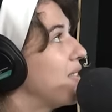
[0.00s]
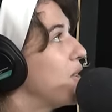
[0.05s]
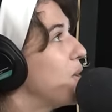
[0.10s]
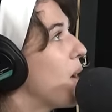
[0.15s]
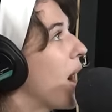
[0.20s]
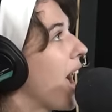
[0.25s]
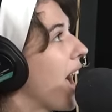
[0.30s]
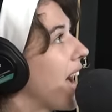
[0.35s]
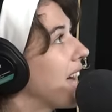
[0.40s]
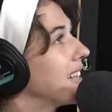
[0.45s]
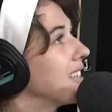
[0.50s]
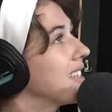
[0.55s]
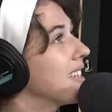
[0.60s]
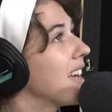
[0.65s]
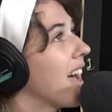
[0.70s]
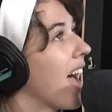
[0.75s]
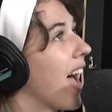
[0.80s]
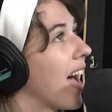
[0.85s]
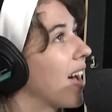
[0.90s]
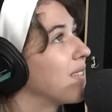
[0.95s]
you had
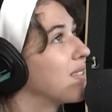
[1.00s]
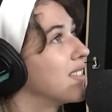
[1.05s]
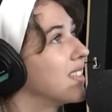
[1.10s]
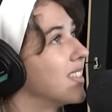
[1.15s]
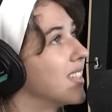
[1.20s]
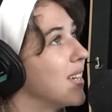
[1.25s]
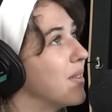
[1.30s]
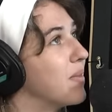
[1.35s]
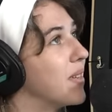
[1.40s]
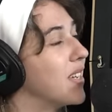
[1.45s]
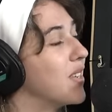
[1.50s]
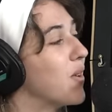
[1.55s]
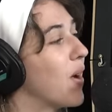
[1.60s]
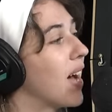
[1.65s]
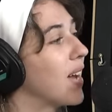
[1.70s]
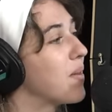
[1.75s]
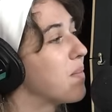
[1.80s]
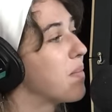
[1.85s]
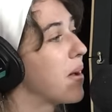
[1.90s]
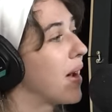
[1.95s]
to have semen, you
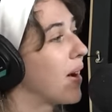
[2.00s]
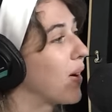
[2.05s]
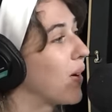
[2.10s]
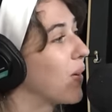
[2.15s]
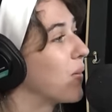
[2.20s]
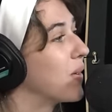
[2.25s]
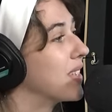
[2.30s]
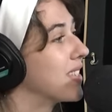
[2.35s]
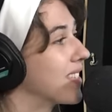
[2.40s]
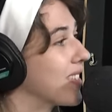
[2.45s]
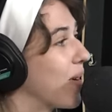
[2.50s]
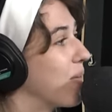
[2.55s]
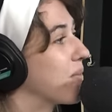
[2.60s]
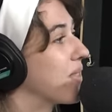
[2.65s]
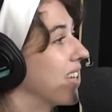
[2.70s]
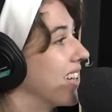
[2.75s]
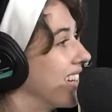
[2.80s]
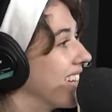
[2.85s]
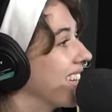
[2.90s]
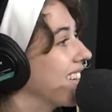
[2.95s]
had to pair oh, it with something.
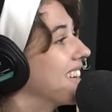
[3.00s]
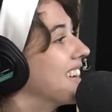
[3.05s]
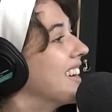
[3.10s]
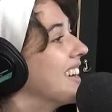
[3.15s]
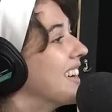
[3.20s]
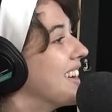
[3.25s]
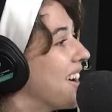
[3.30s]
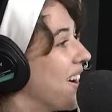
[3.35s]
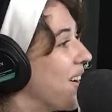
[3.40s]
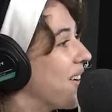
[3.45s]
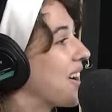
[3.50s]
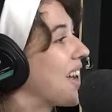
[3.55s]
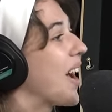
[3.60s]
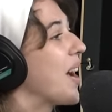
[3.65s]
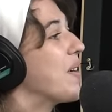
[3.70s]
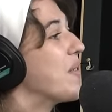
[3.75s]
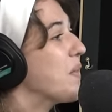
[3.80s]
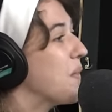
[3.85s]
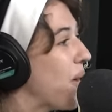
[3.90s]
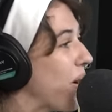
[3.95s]
pair it with a snack. Okay,
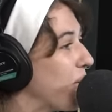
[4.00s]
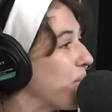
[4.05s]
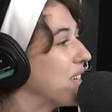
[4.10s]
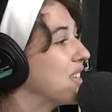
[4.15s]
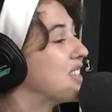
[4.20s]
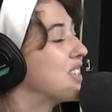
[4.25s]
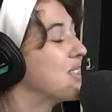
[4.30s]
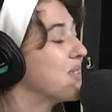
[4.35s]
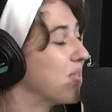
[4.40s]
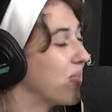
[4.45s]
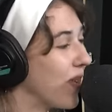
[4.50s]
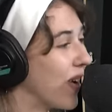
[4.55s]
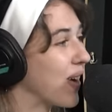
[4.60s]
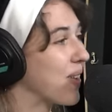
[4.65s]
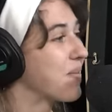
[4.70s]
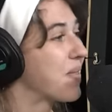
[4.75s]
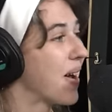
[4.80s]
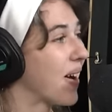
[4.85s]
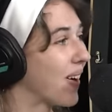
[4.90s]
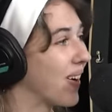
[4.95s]
what would you want
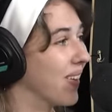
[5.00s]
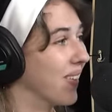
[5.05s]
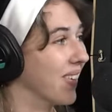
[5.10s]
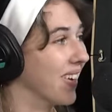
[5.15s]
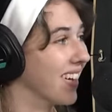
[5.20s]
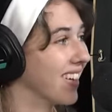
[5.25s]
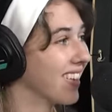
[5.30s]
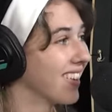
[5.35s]
to pair it with?